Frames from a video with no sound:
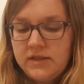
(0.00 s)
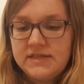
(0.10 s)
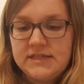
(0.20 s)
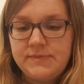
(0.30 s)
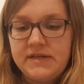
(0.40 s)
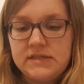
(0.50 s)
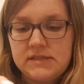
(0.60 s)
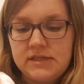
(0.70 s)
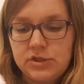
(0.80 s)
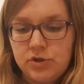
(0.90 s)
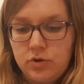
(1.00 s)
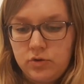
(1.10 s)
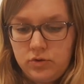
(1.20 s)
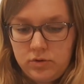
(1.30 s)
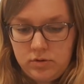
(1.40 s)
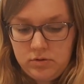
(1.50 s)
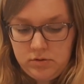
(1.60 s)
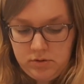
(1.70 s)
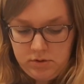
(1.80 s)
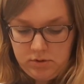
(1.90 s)
This is being stitched on
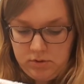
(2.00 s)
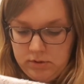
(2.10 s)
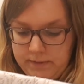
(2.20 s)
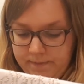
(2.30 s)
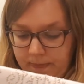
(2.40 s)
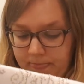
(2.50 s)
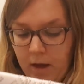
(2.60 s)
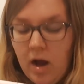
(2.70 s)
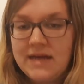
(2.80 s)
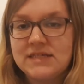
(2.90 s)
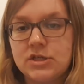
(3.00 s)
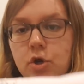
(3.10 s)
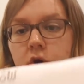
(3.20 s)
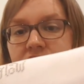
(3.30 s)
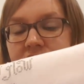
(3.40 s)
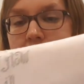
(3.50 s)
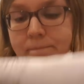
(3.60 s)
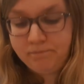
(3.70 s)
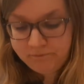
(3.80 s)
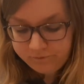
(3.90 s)
iced coffee.
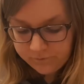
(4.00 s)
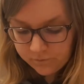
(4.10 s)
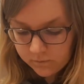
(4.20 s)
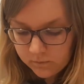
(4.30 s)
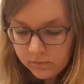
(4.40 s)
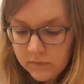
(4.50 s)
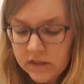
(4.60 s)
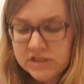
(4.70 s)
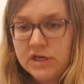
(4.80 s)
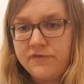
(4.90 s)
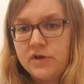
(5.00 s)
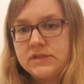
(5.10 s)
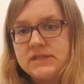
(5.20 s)
I don't know if you can